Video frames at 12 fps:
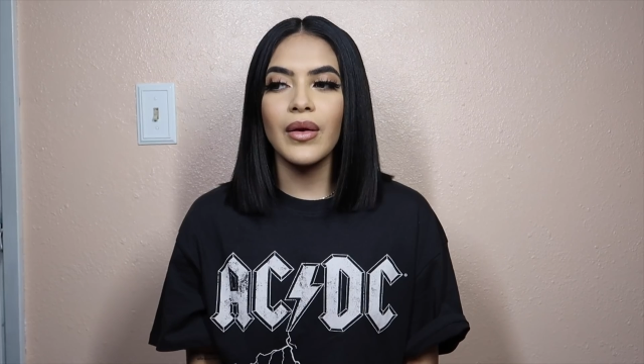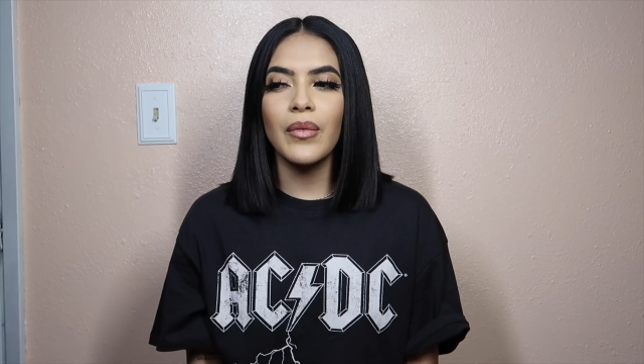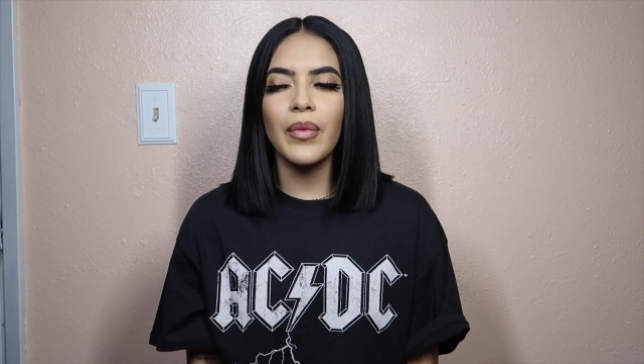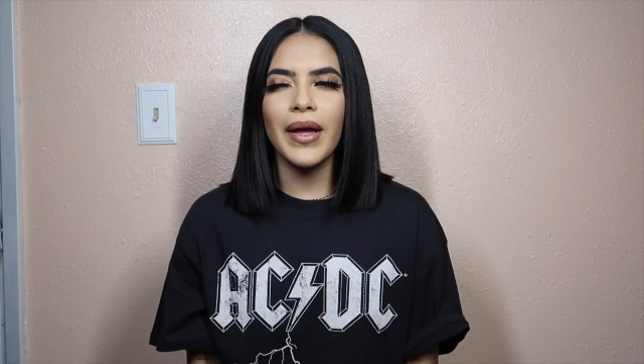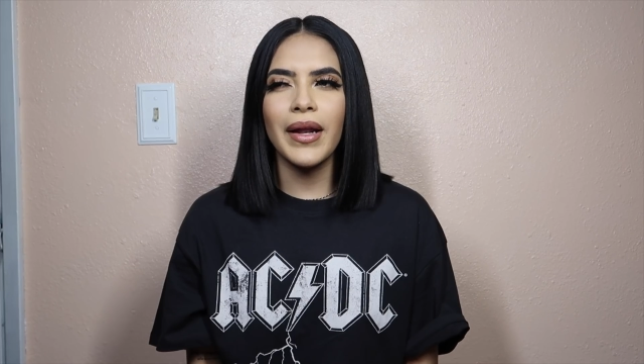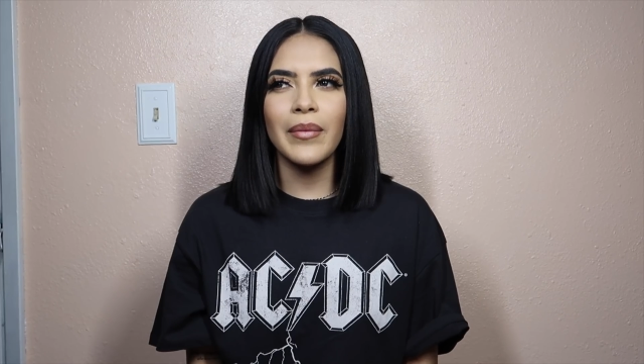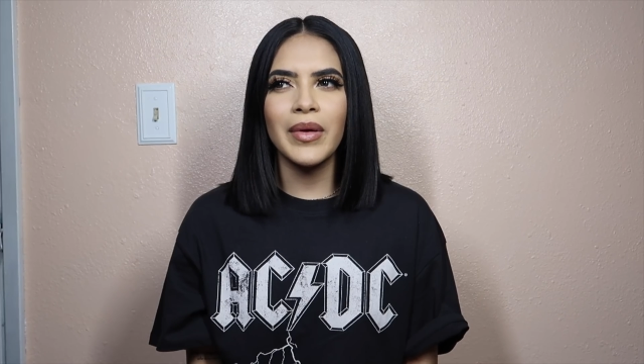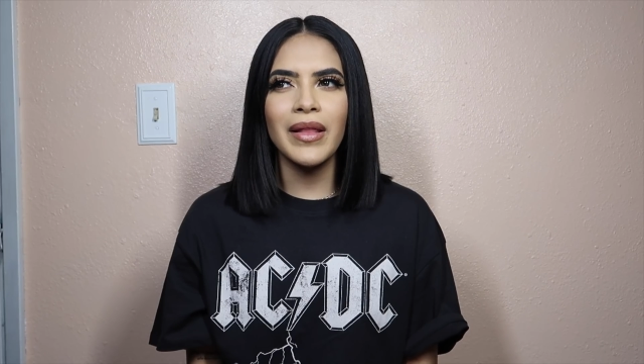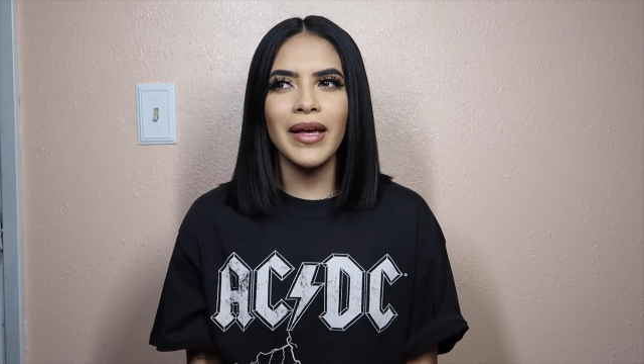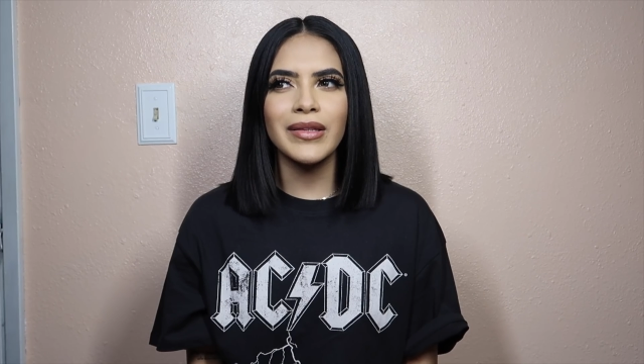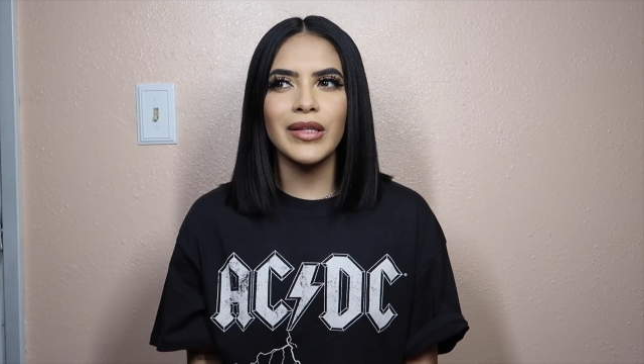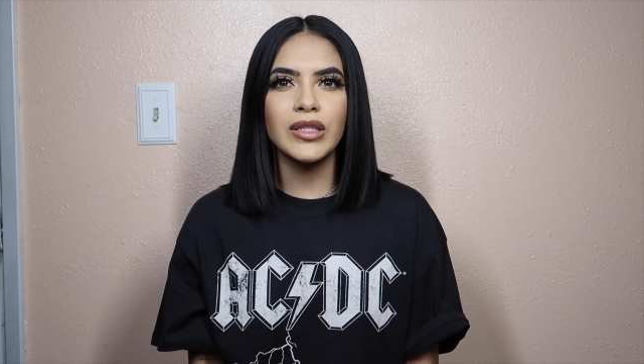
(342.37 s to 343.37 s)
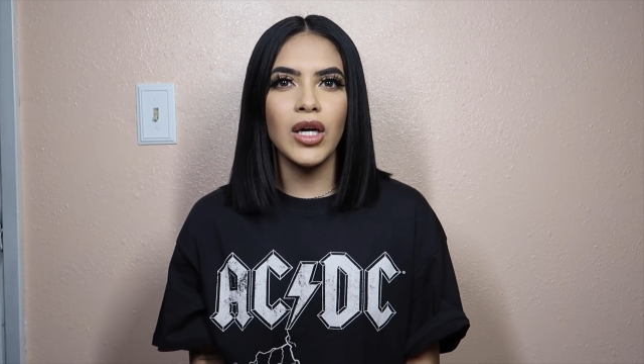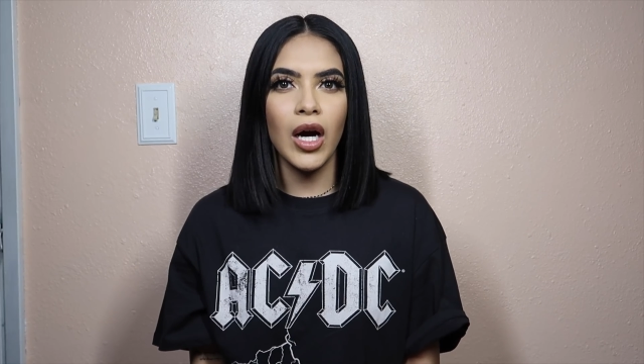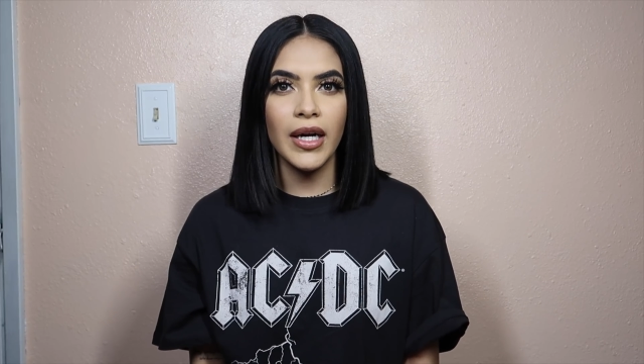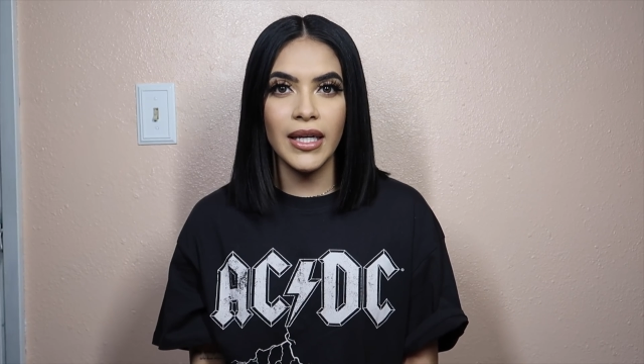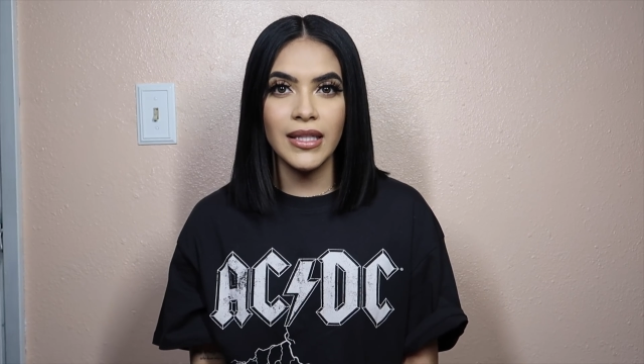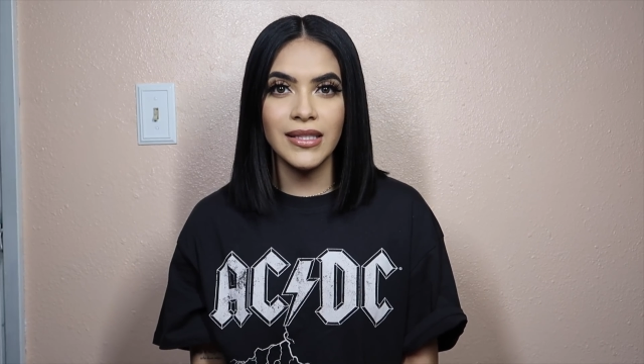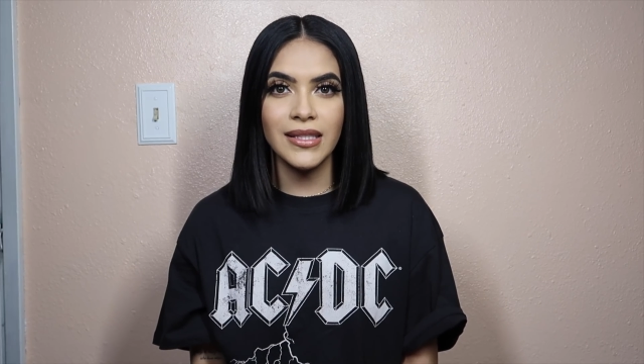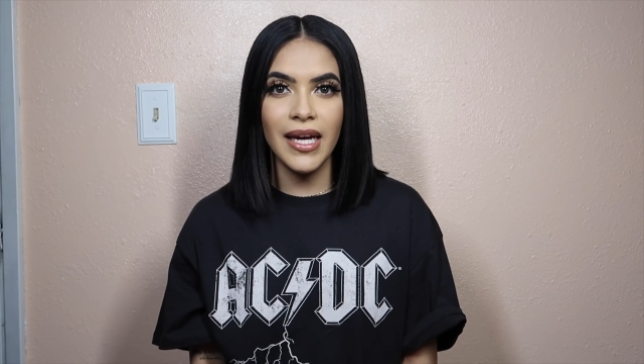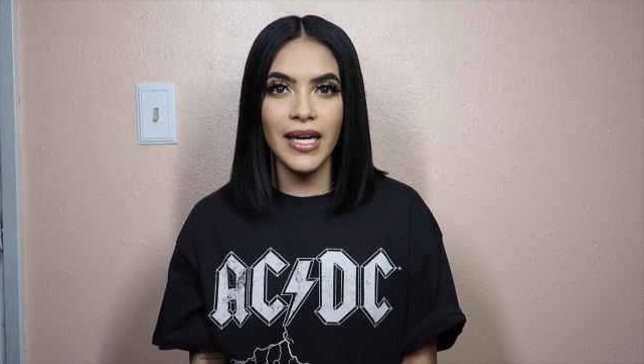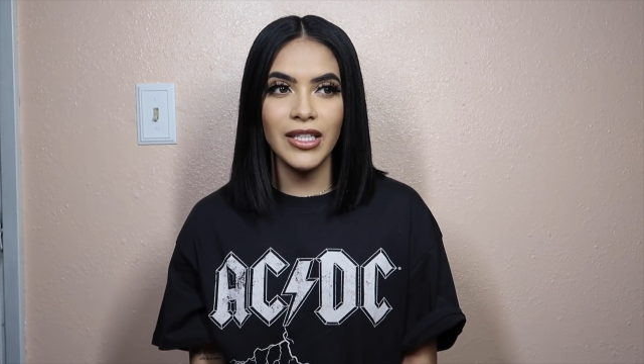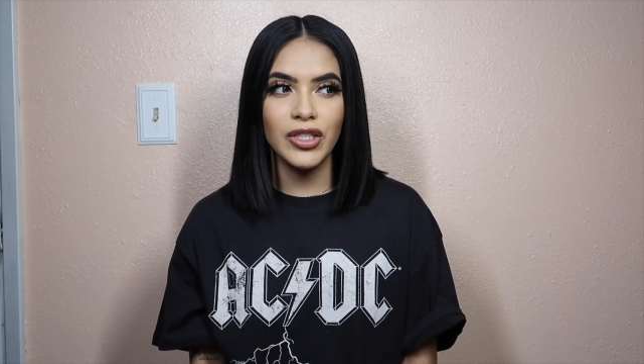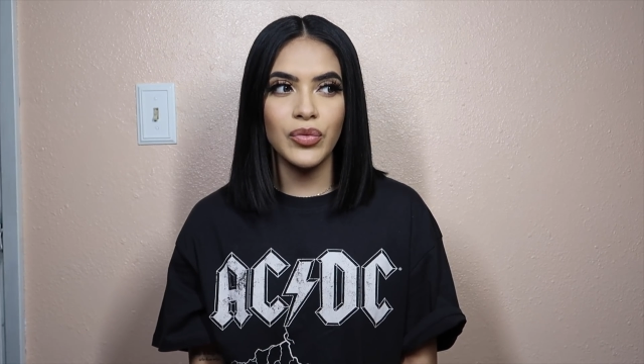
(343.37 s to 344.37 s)
When I'm in like the talking
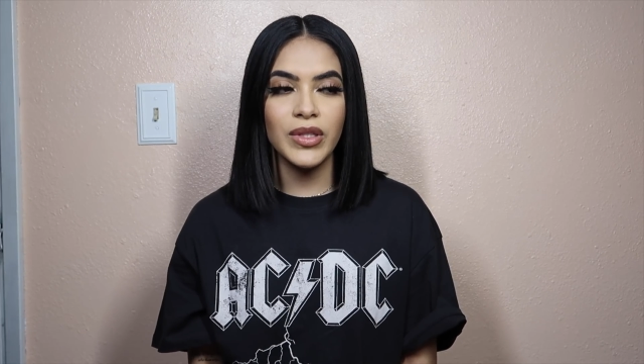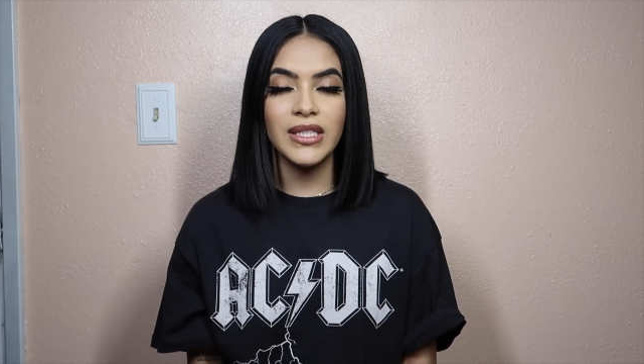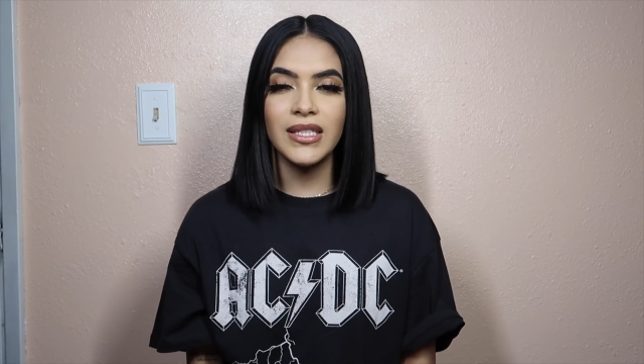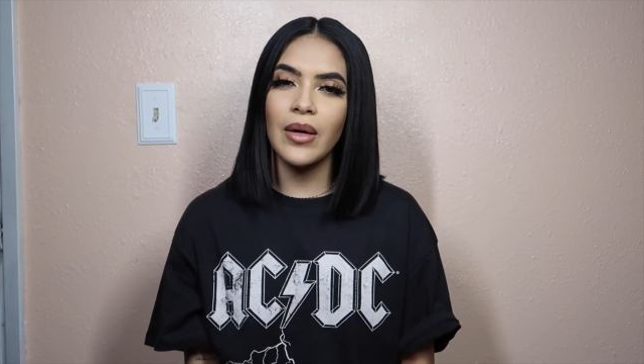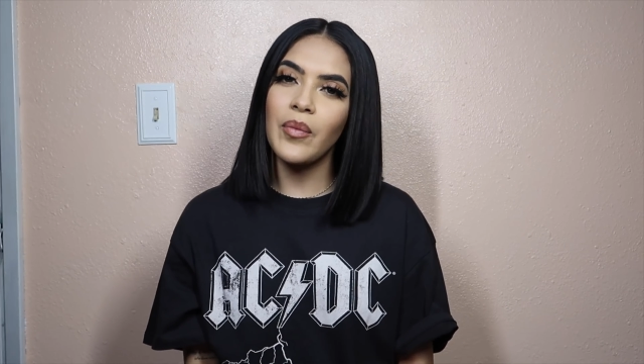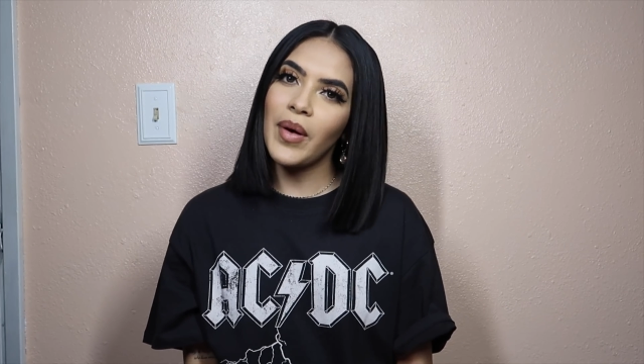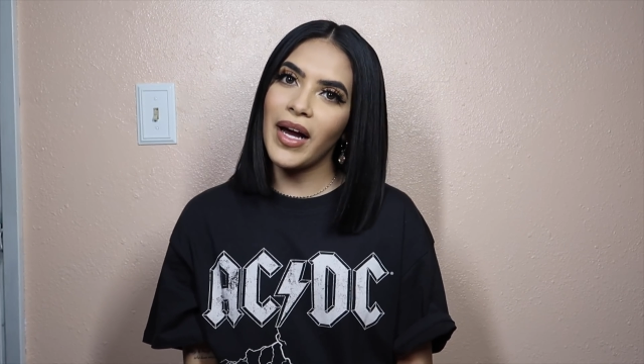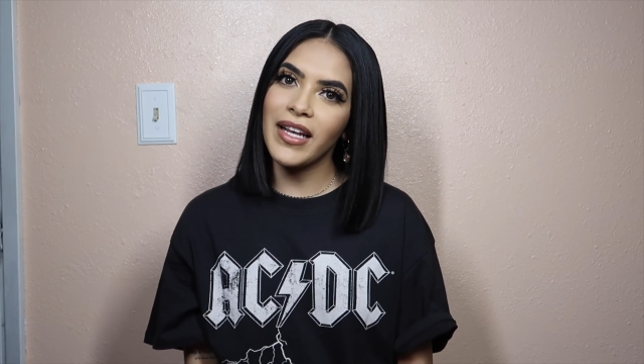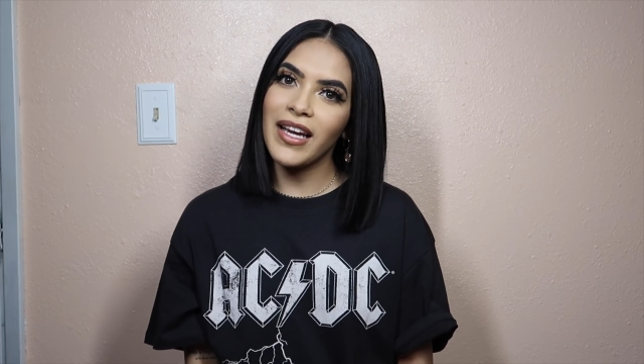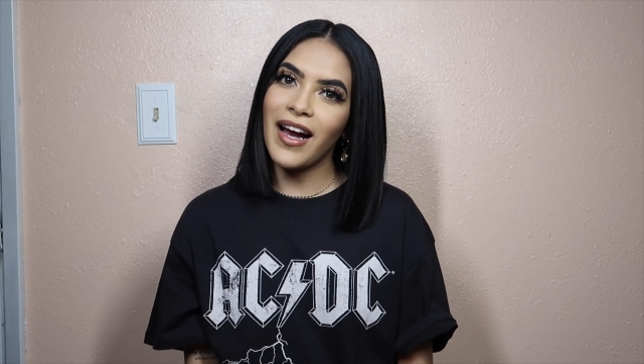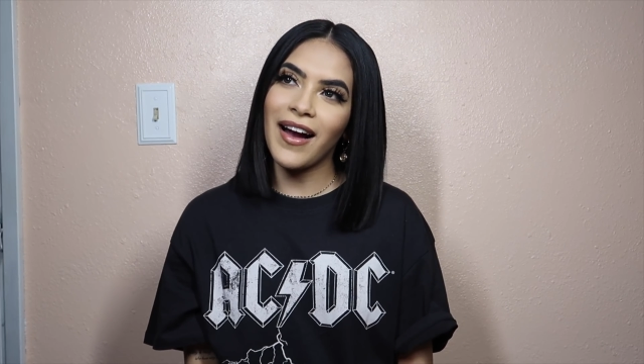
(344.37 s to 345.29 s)
stage with somebody,